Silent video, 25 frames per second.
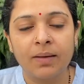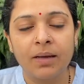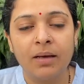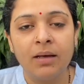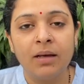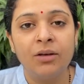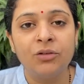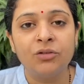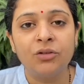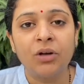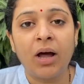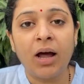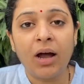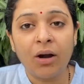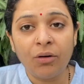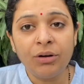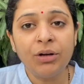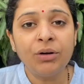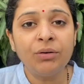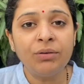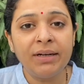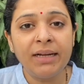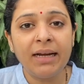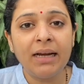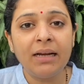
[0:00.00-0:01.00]
So, how do
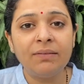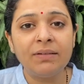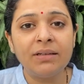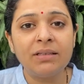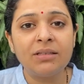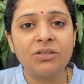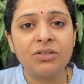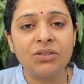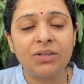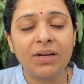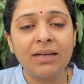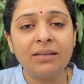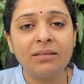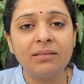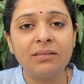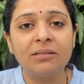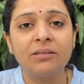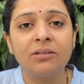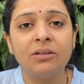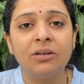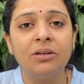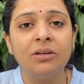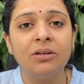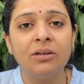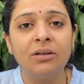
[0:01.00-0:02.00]
you deal with stress?
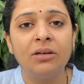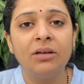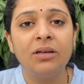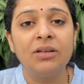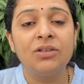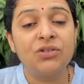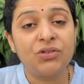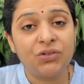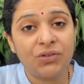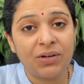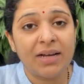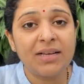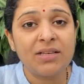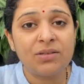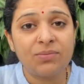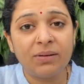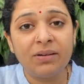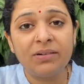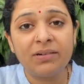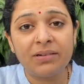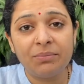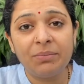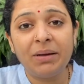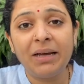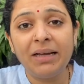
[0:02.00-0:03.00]
Stress will
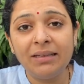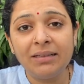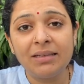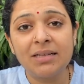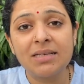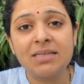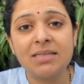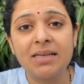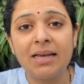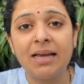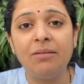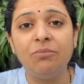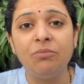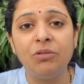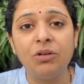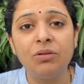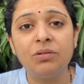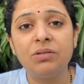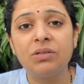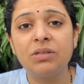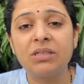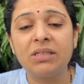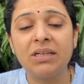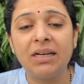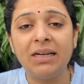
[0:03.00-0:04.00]
remain the same. You
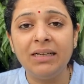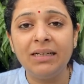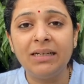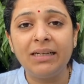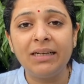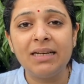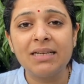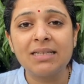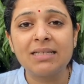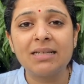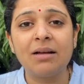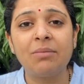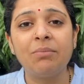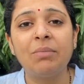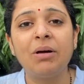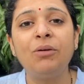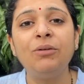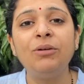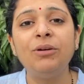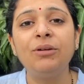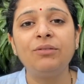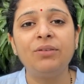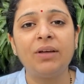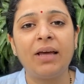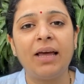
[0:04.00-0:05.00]
just increase the amount
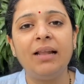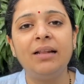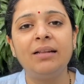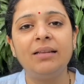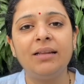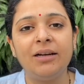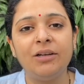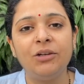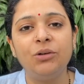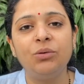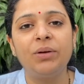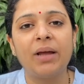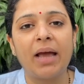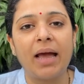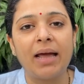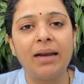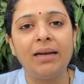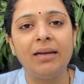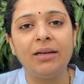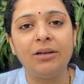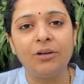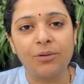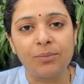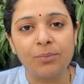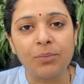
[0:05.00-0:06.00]
of health that you carry
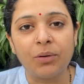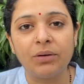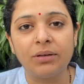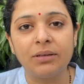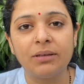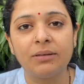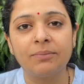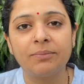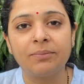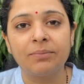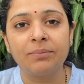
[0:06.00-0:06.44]
in your body.